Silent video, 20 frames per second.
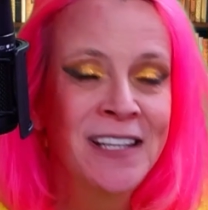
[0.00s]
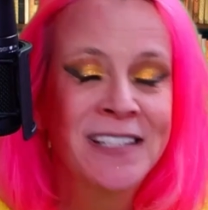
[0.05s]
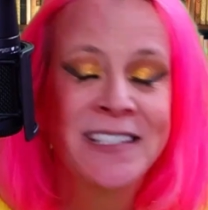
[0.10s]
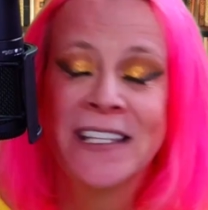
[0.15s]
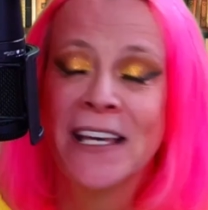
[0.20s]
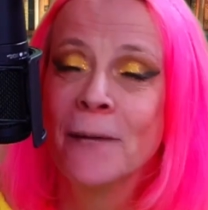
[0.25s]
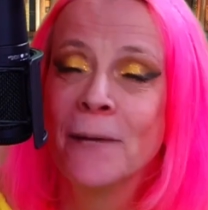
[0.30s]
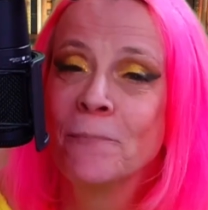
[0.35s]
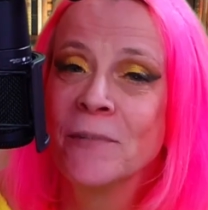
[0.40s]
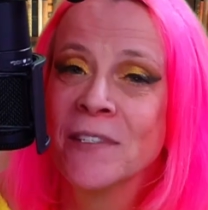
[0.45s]

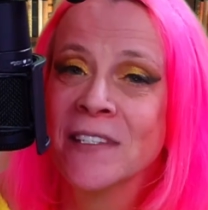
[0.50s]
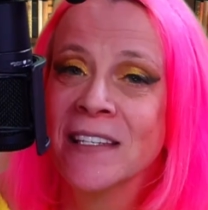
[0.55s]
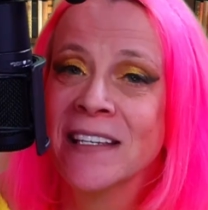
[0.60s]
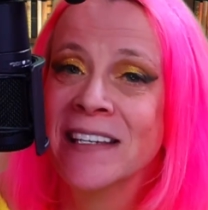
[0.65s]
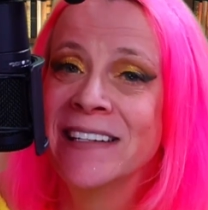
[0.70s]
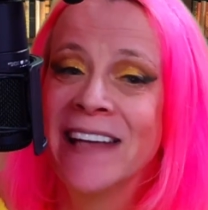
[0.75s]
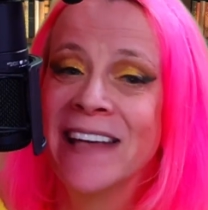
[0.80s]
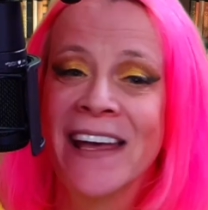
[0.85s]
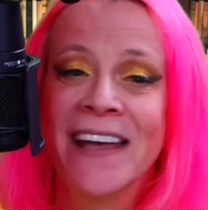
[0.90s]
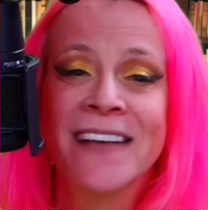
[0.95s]
tips
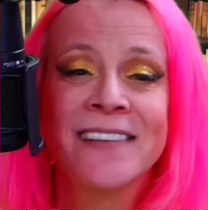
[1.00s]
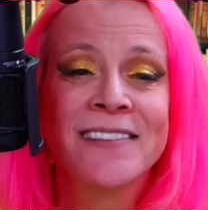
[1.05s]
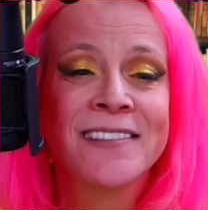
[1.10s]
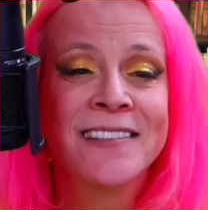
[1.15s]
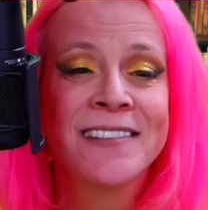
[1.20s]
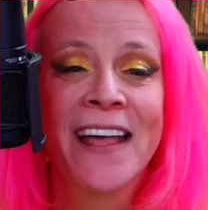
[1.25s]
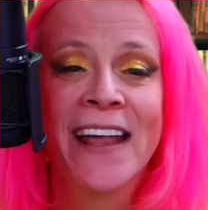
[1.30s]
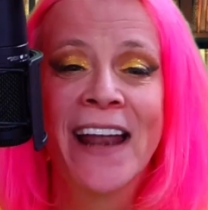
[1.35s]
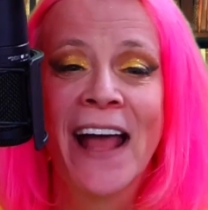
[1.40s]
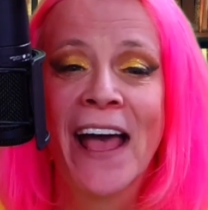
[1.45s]
and hints
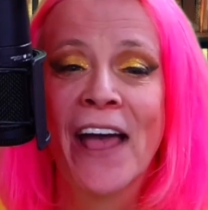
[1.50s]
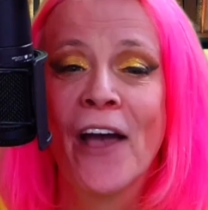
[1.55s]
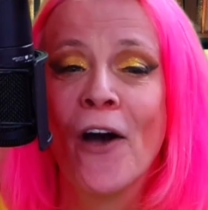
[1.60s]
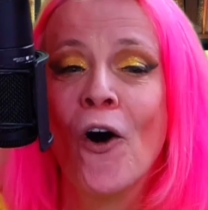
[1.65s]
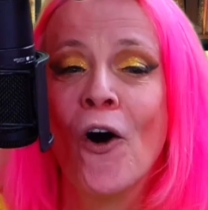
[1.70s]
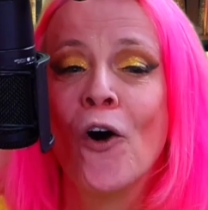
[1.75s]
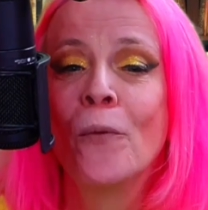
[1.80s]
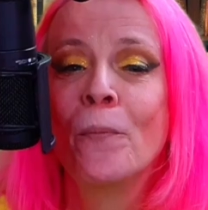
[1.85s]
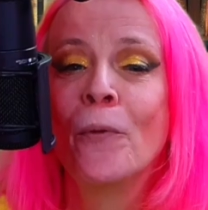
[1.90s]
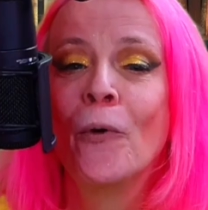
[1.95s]
that I
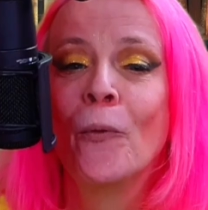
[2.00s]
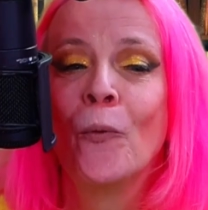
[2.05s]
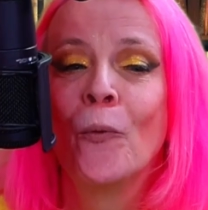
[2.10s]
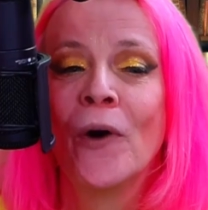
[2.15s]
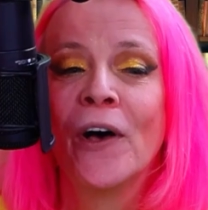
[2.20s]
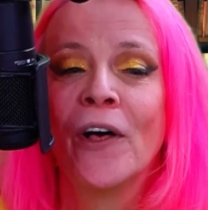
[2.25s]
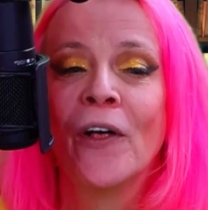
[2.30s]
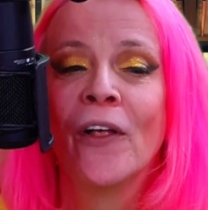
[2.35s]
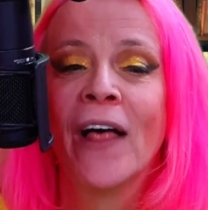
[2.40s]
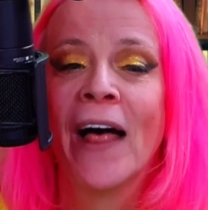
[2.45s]
hope
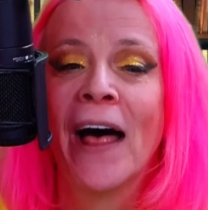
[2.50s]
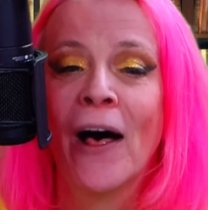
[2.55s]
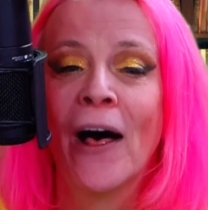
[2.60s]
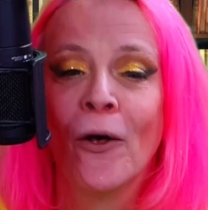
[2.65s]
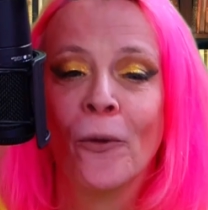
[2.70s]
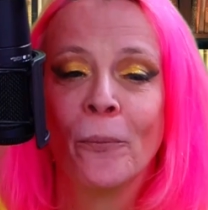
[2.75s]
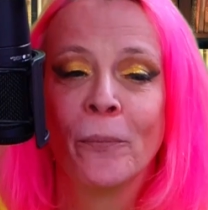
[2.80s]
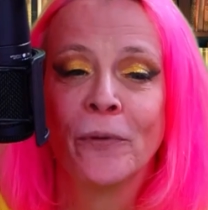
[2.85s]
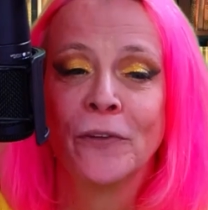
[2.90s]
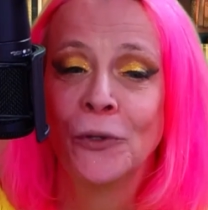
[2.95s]
will
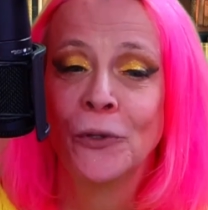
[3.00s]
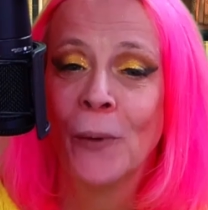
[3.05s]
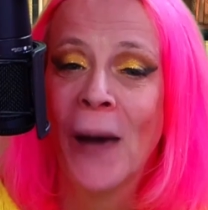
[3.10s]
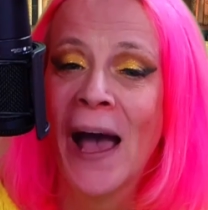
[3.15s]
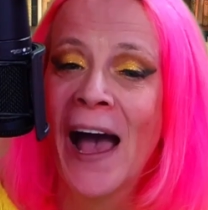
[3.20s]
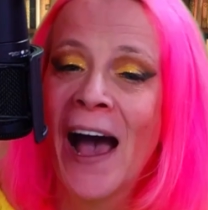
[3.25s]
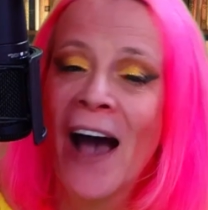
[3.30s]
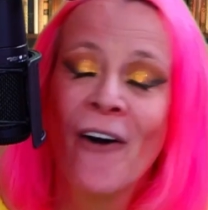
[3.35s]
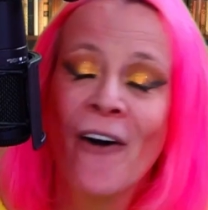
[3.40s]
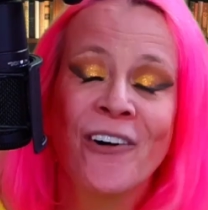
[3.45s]
help you
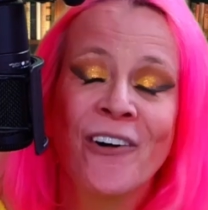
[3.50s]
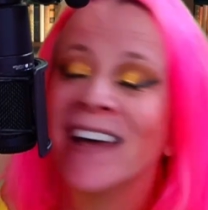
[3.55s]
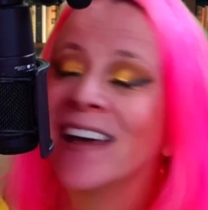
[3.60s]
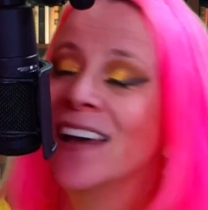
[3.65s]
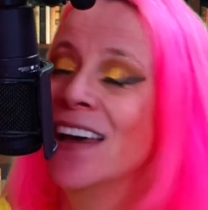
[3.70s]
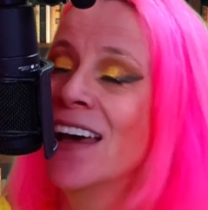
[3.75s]
out.